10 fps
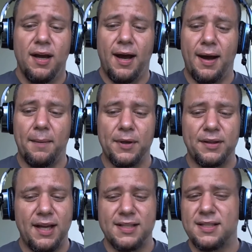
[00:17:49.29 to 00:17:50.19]
Um,
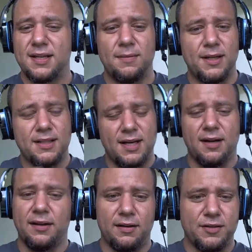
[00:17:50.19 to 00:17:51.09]
but that's going to be an
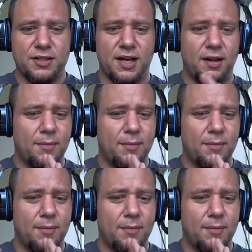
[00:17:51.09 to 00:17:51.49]
entirely different channel.